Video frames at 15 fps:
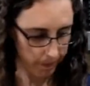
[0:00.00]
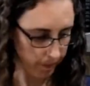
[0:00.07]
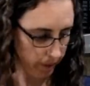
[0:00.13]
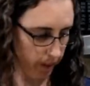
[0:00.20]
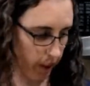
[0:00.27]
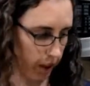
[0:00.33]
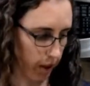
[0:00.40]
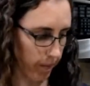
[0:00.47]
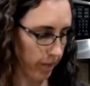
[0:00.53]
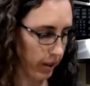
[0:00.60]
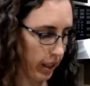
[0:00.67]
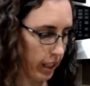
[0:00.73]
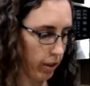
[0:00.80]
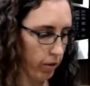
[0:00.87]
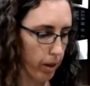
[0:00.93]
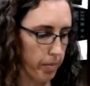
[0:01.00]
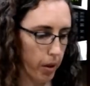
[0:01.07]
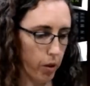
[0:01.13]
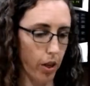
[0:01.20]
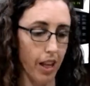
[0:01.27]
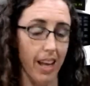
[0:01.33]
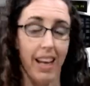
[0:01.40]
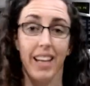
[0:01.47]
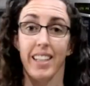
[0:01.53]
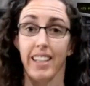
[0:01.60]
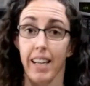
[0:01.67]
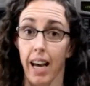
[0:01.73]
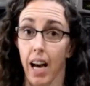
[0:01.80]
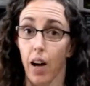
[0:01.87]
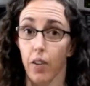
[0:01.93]
There you go, eat the rainbow.
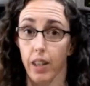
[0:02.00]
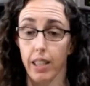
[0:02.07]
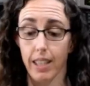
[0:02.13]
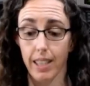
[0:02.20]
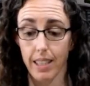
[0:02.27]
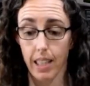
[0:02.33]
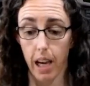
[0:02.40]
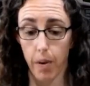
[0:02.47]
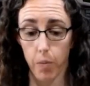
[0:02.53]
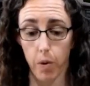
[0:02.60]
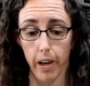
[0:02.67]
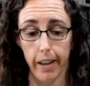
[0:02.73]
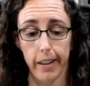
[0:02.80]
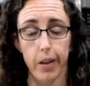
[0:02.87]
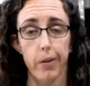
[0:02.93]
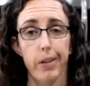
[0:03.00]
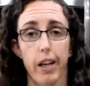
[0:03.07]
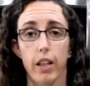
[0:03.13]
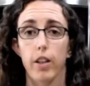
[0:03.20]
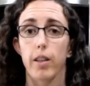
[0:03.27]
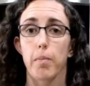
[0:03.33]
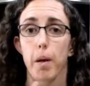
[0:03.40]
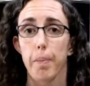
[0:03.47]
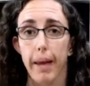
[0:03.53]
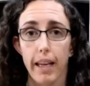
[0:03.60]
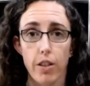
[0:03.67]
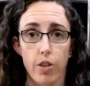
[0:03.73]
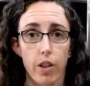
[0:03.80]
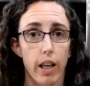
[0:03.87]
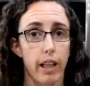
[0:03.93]
Now, this is the time where I go and I look at my
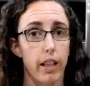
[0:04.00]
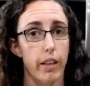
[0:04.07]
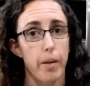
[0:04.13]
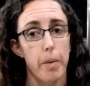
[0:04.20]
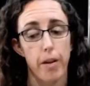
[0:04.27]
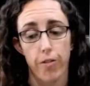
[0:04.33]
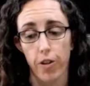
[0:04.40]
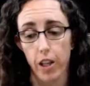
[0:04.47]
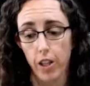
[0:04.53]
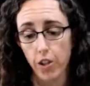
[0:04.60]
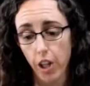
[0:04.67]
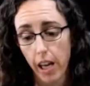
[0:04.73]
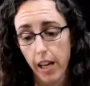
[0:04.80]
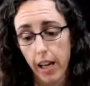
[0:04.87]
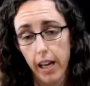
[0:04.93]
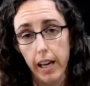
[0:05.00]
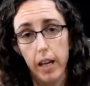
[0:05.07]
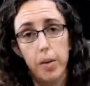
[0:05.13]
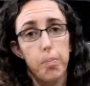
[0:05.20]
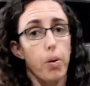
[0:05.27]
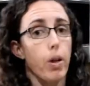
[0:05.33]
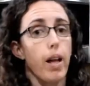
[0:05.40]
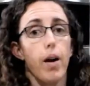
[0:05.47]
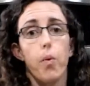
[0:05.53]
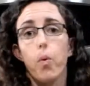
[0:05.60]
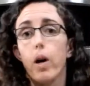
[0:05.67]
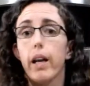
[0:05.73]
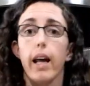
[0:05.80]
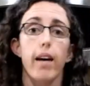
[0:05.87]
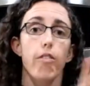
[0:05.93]
pantry and I look at my fridge and I pull out
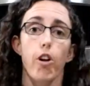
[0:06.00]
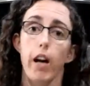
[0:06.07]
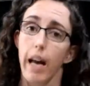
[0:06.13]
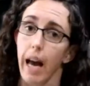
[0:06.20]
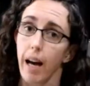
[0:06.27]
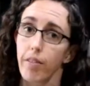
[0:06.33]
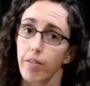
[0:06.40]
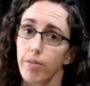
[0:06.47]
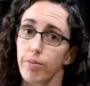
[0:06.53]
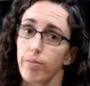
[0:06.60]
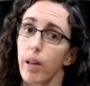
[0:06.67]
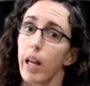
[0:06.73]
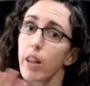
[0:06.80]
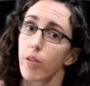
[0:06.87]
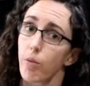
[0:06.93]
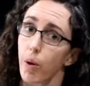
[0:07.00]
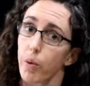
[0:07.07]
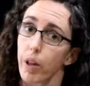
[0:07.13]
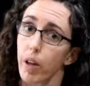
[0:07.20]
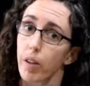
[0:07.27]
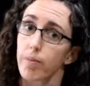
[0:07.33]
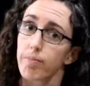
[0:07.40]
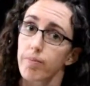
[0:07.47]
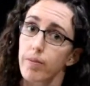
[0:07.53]
whatever I have and throw it on.